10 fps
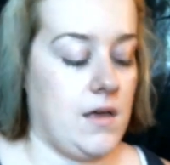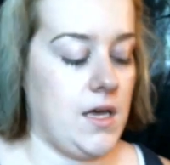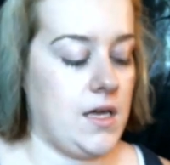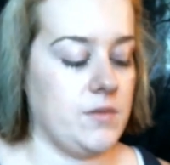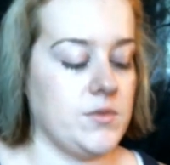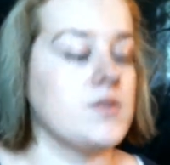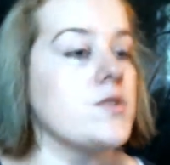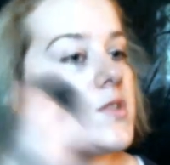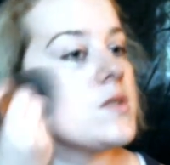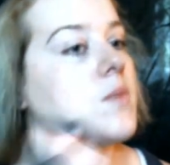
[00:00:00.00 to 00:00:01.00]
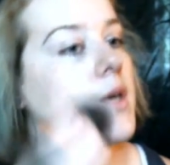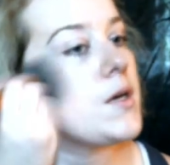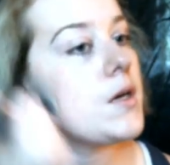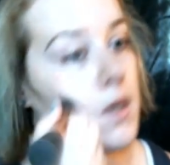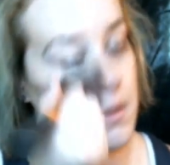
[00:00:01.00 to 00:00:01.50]
And I'm just using
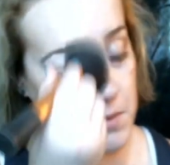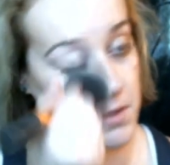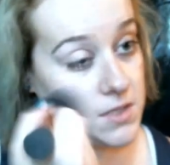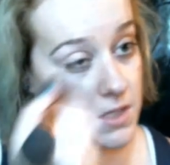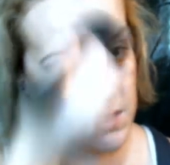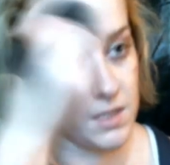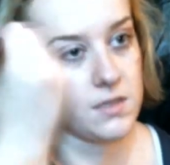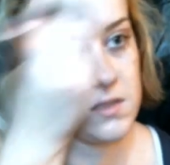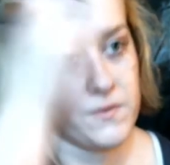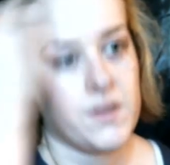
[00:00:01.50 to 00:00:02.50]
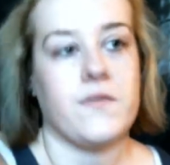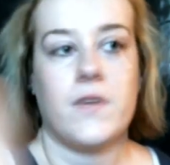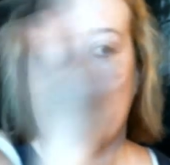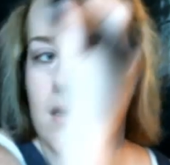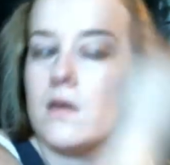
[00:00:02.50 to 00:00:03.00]
my Real Techniques
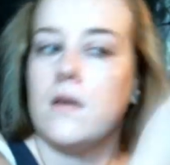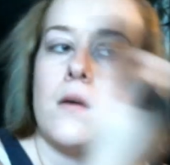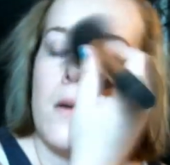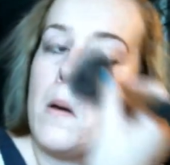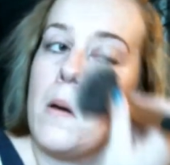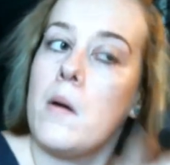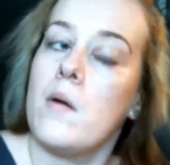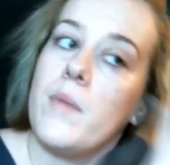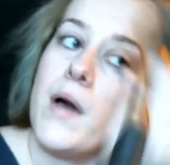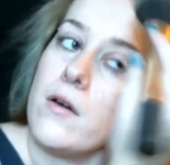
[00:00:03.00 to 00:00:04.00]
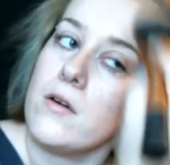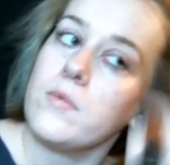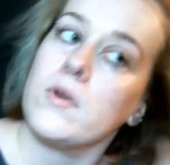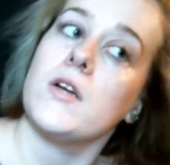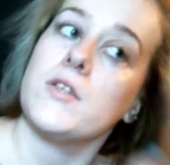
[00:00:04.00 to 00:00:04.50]
fluffy powder
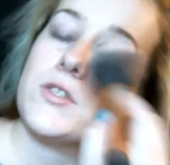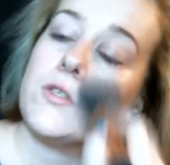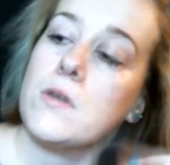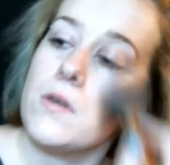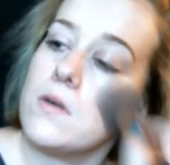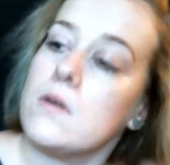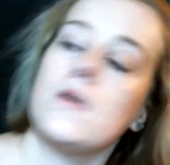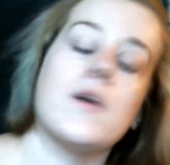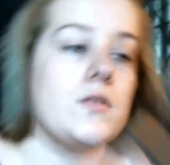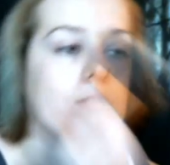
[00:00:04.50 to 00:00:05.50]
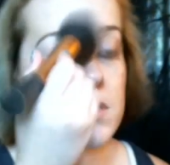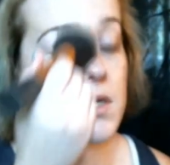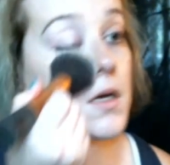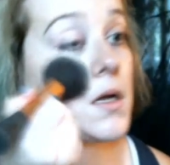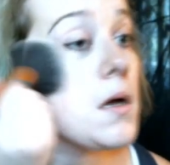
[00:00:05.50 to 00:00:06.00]
brush and just
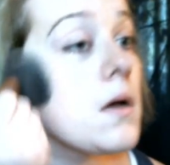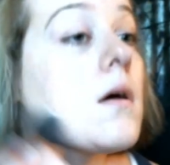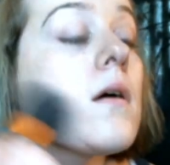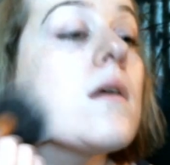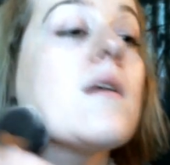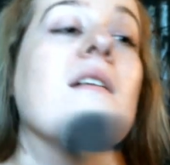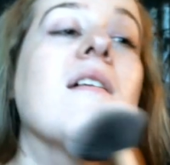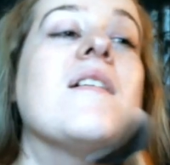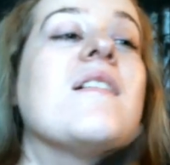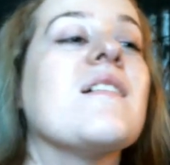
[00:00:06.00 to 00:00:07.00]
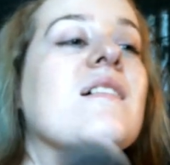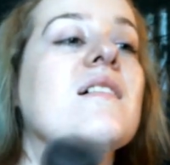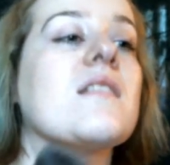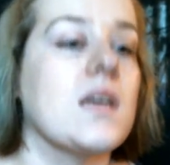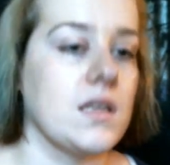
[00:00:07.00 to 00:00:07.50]
kind of
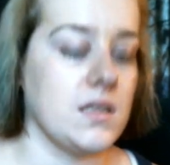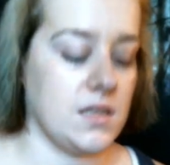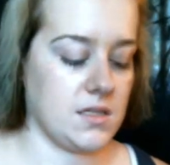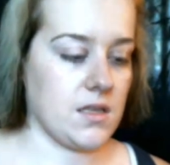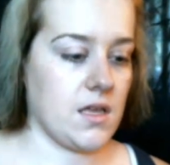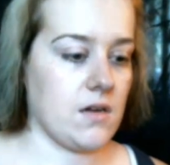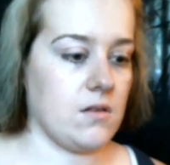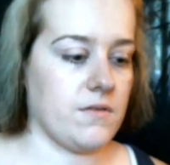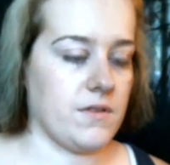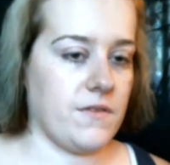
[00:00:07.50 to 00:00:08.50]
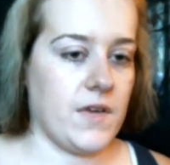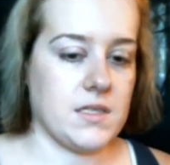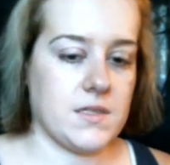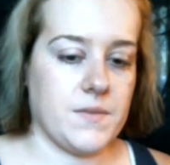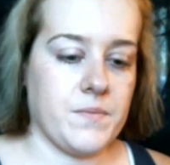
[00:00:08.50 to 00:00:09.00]
lightly dusting that all over the face.